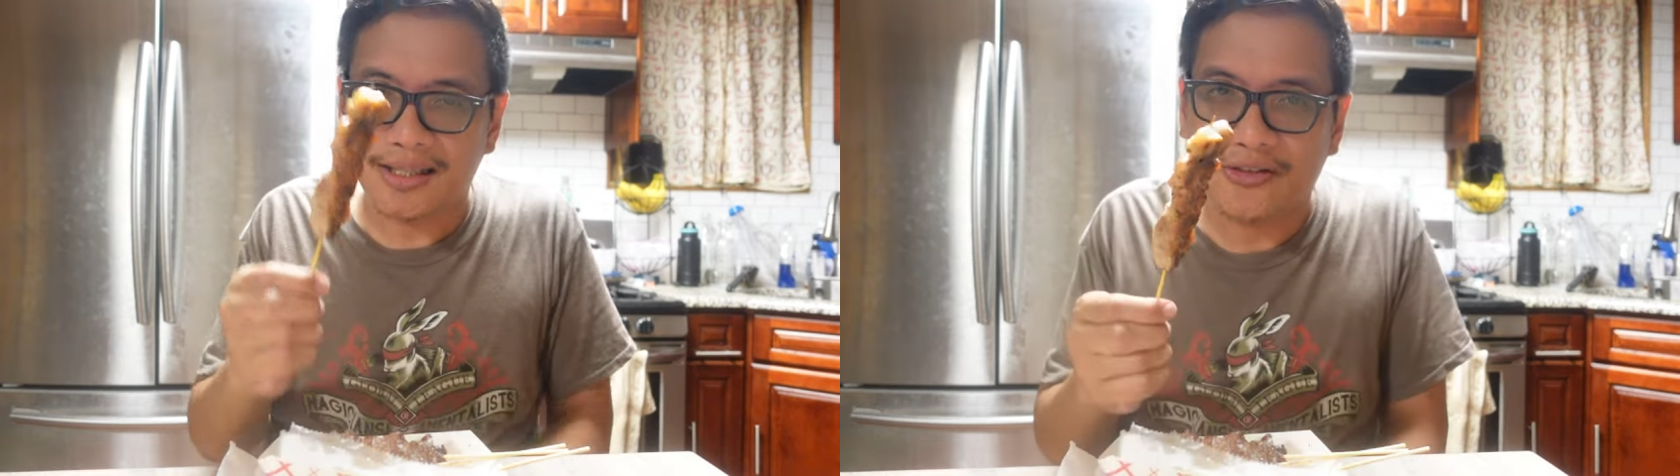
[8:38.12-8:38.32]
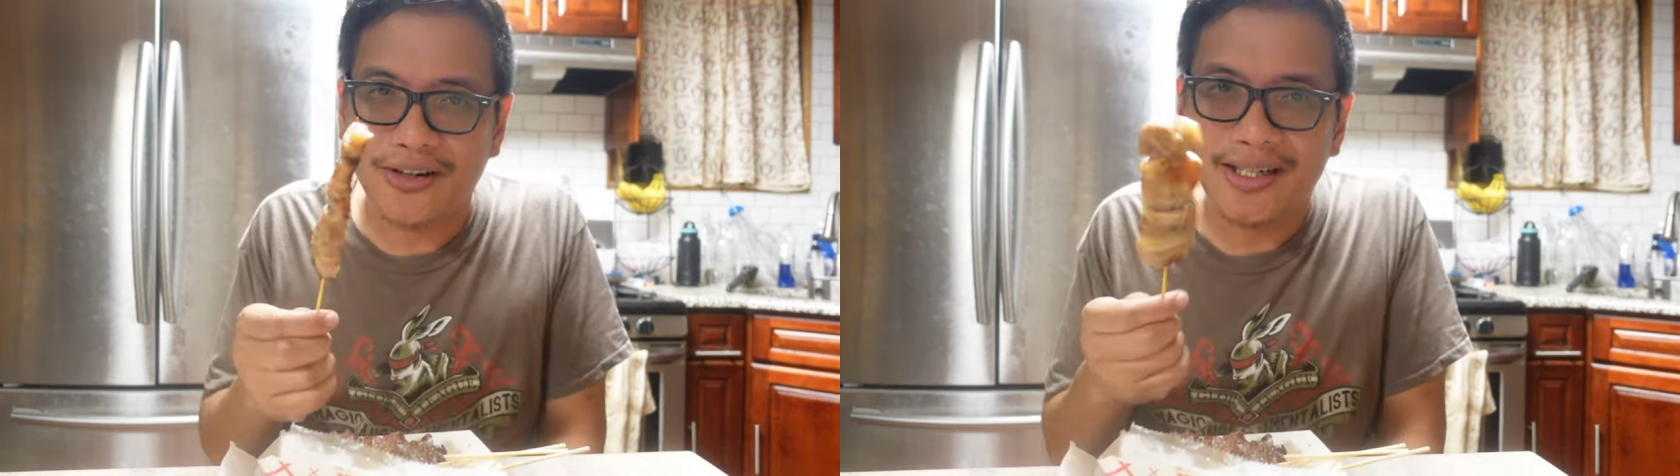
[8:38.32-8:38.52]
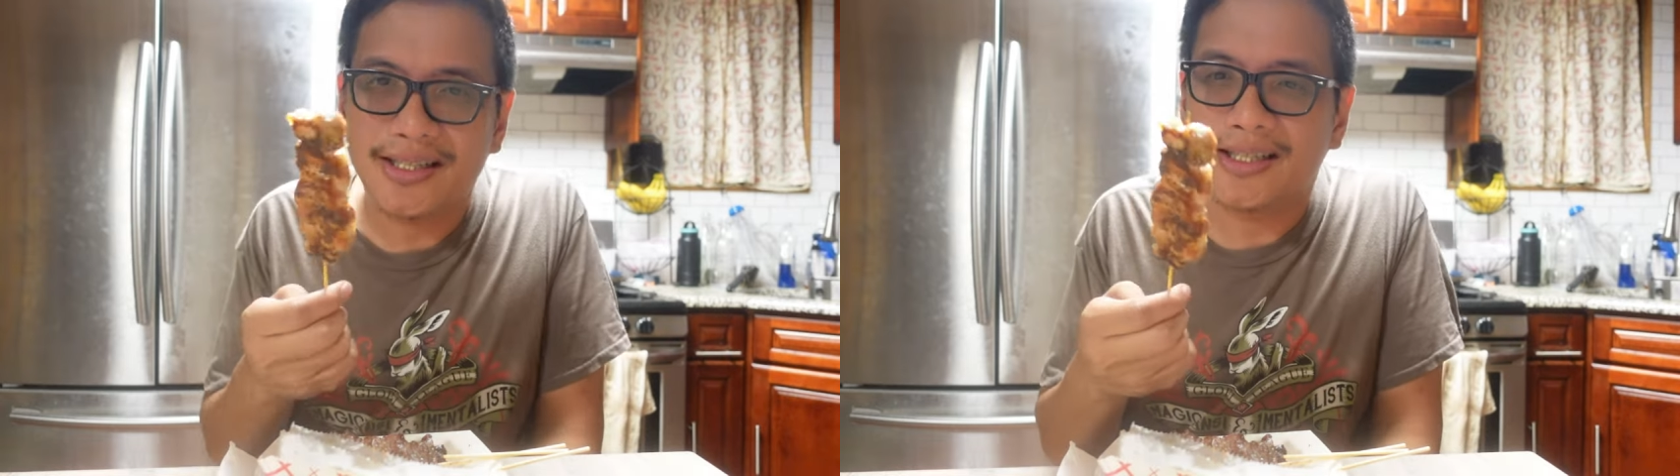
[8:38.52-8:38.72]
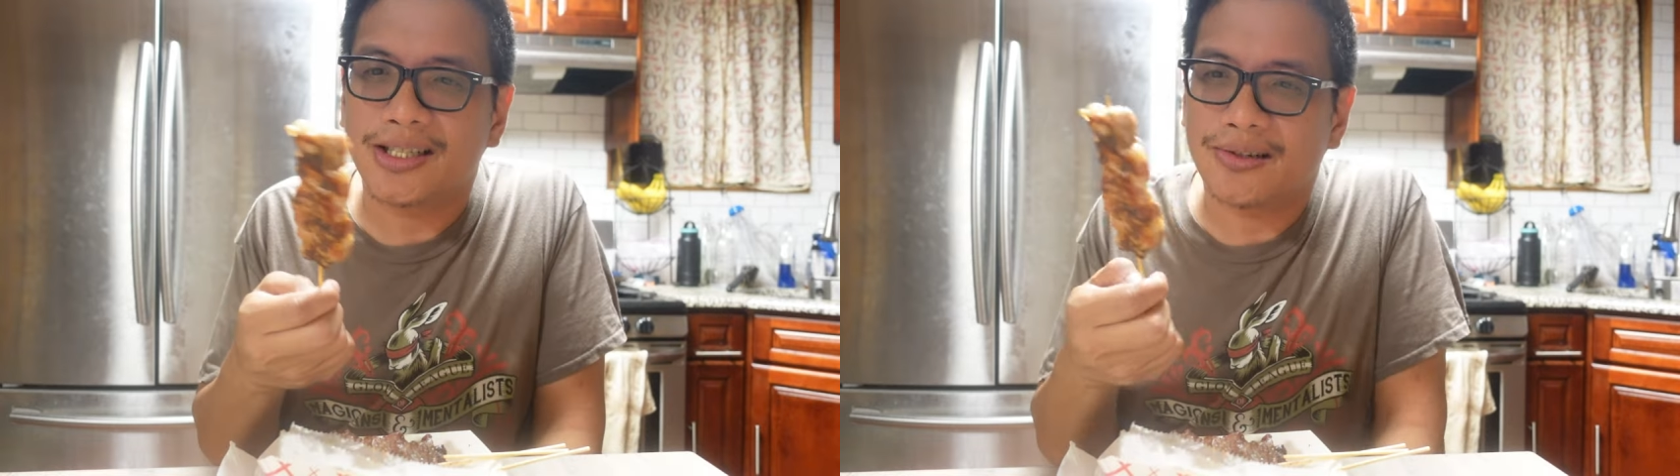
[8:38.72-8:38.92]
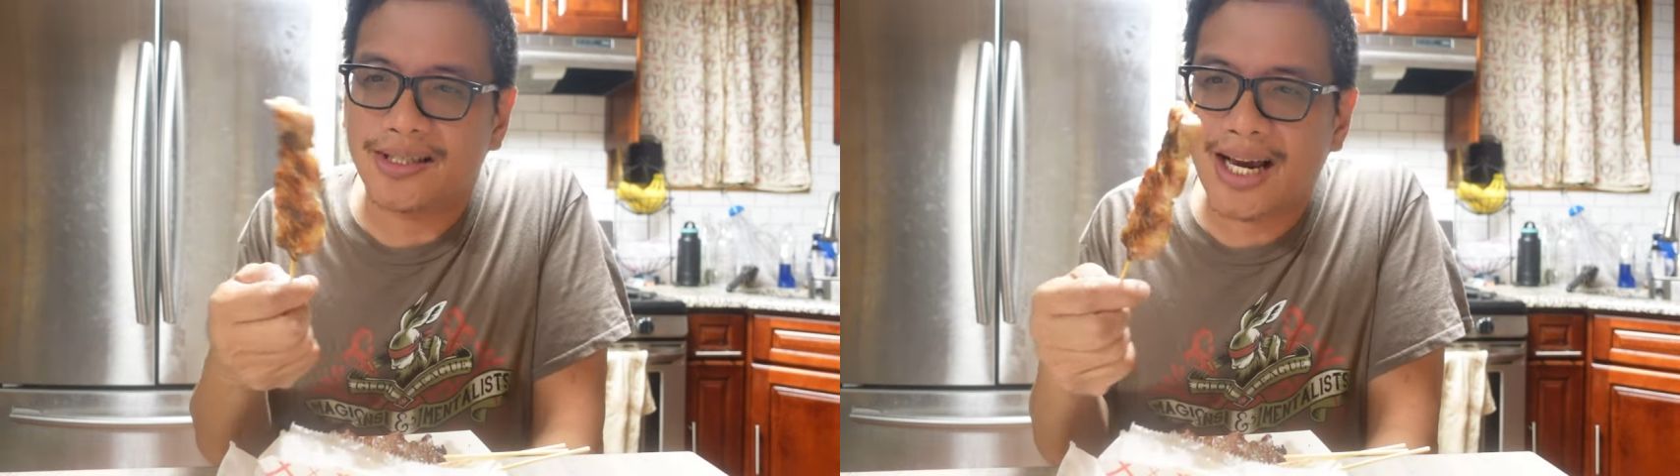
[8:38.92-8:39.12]
different
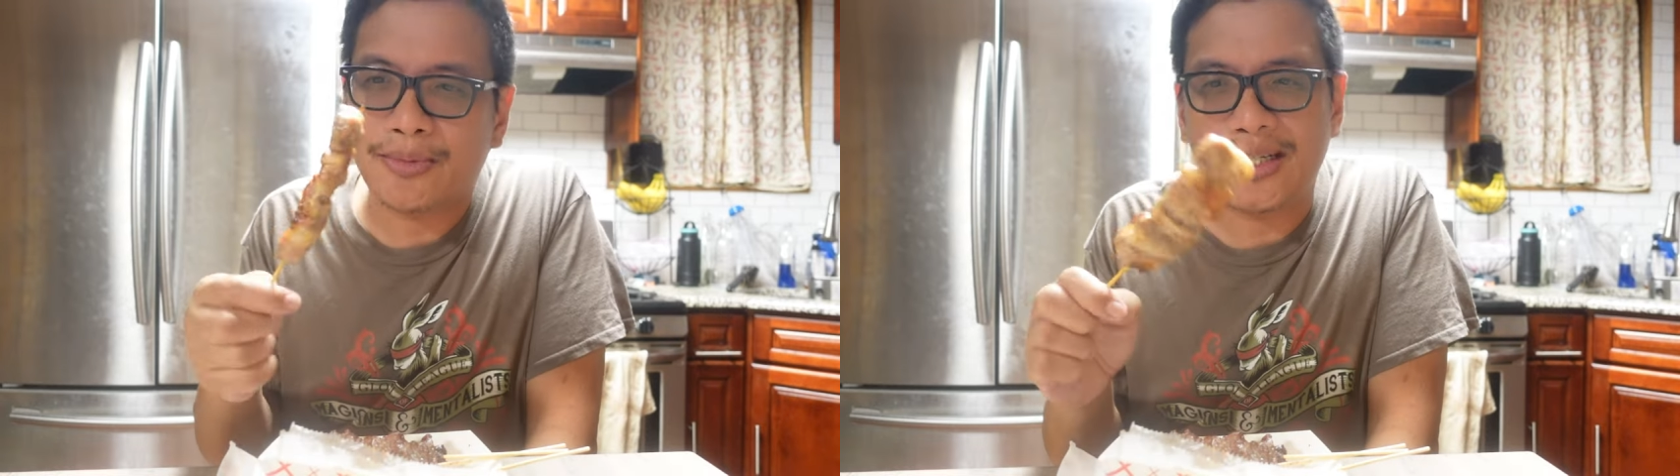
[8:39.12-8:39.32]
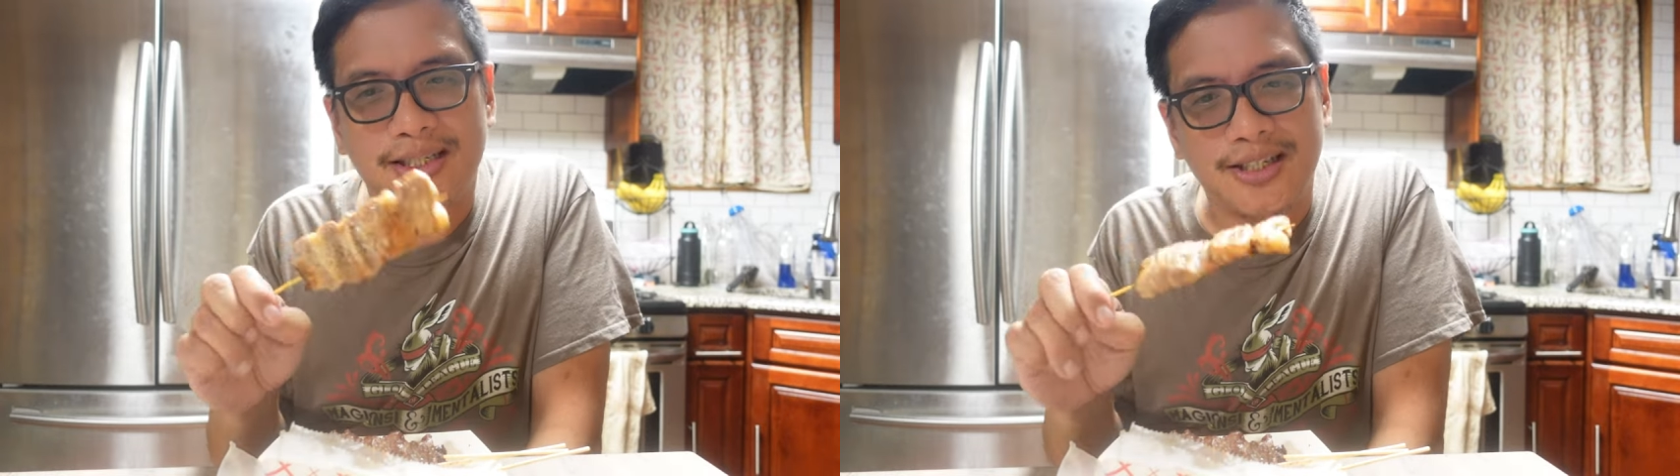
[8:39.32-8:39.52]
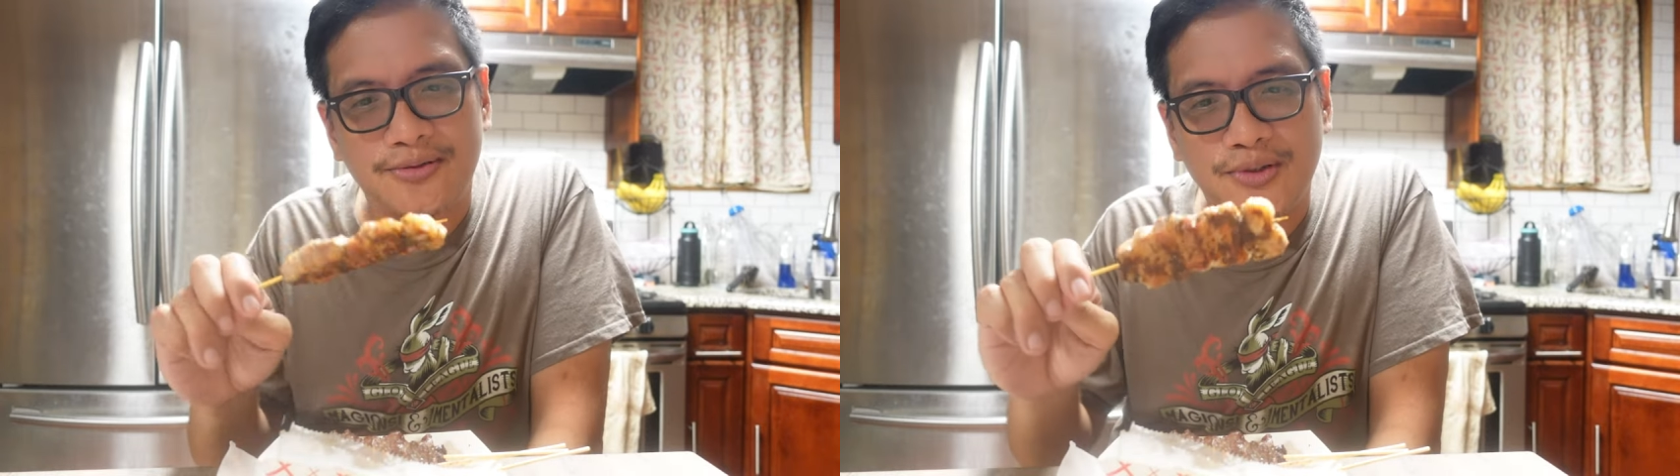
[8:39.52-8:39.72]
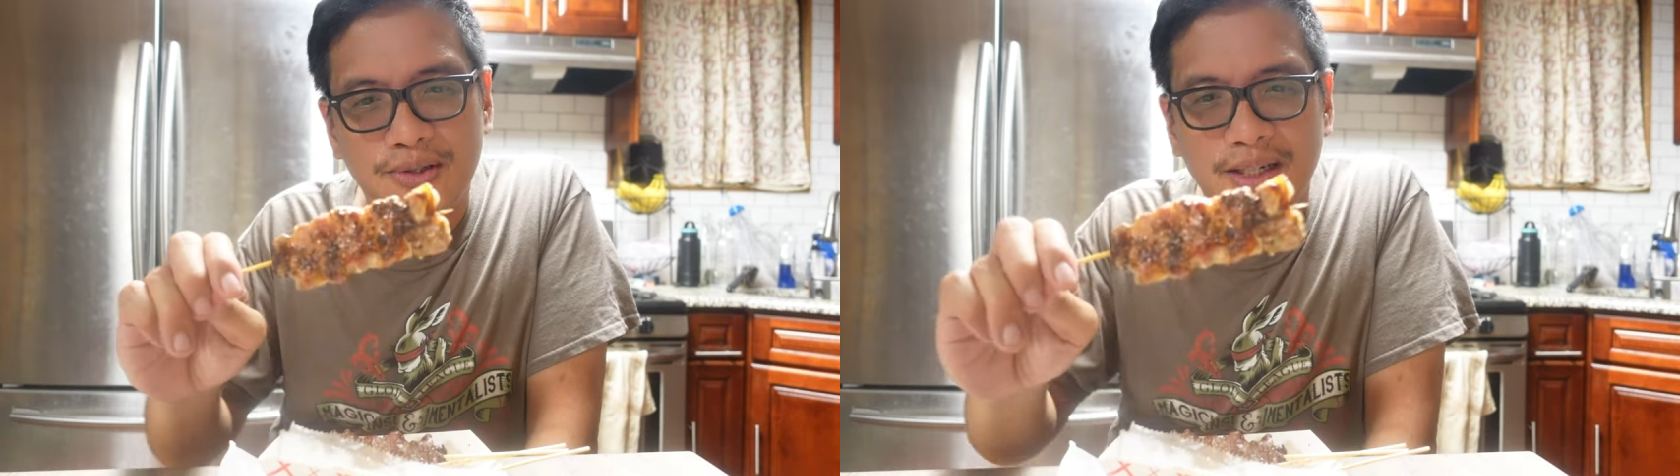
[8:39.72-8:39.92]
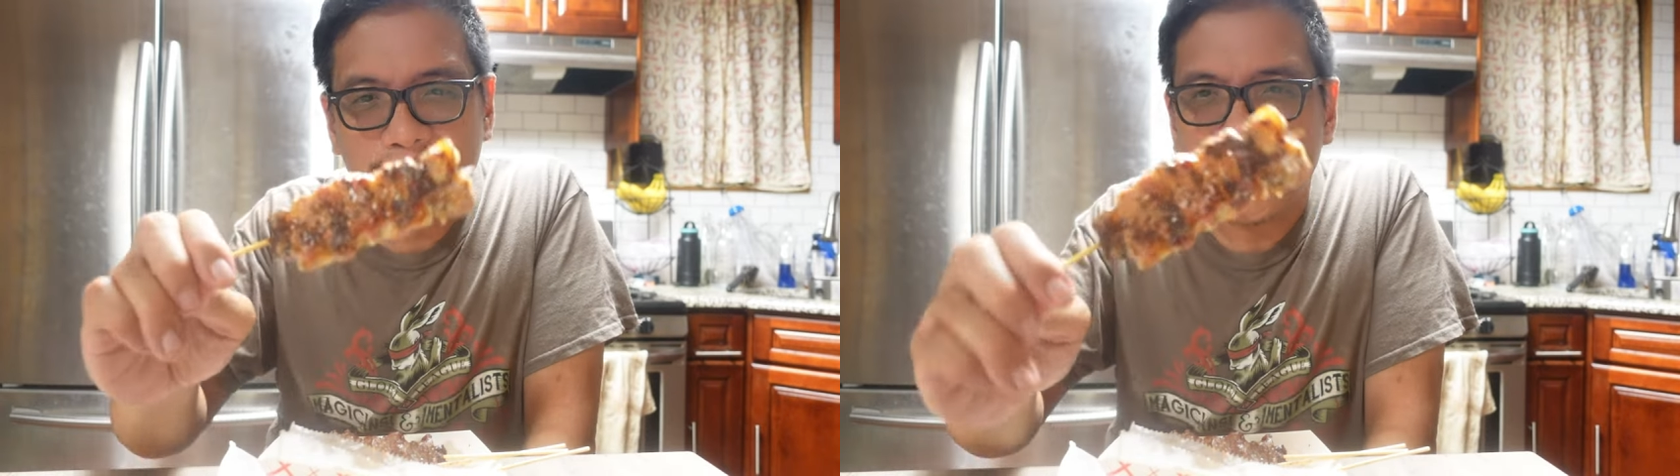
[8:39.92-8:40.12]
so Japanese street food